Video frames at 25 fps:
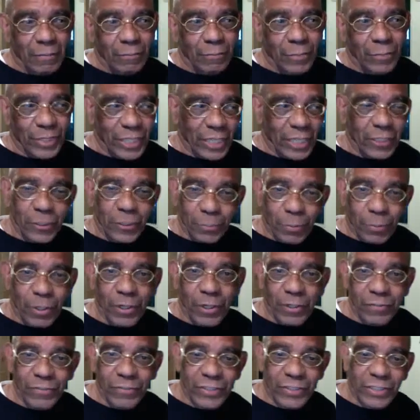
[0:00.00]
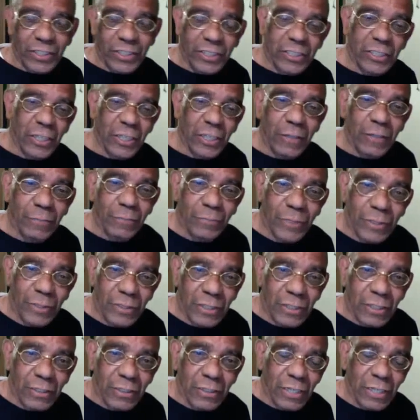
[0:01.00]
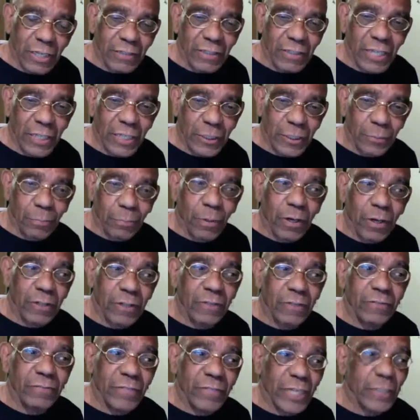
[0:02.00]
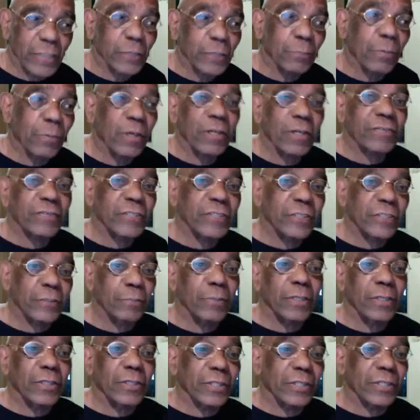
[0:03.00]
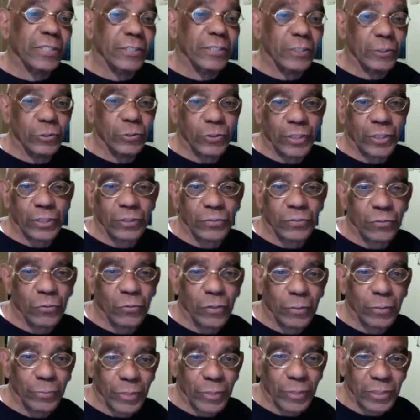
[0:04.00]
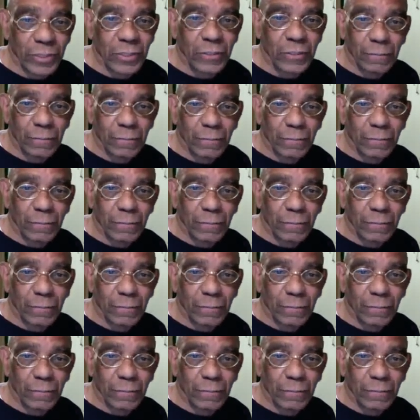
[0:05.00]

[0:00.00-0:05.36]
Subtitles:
But that's part of its excitement, and that's part of its ability to transform us.